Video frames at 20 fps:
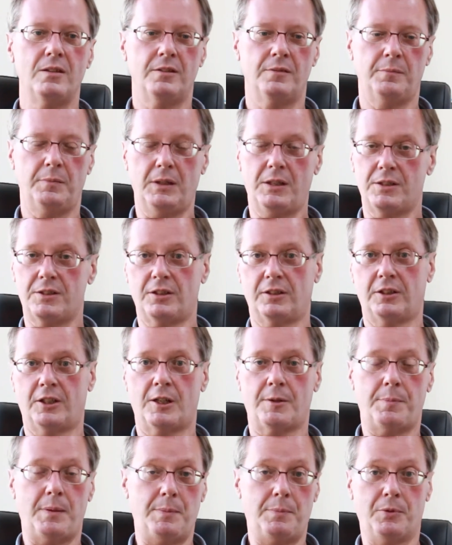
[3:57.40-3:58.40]
Because a lot
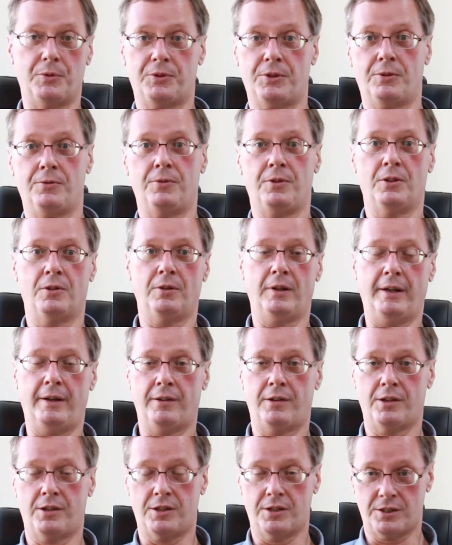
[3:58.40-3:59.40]
of people don't know how
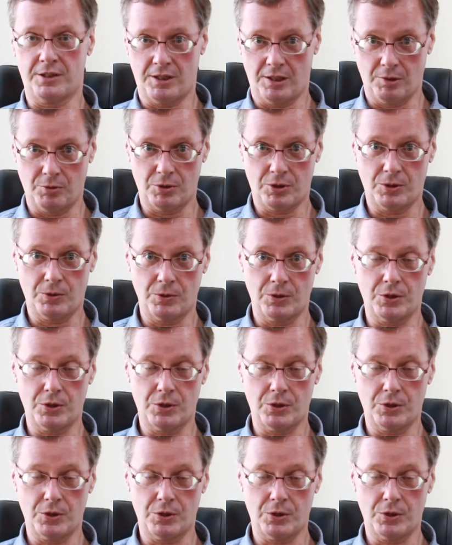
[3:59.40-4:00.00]
to distinguish good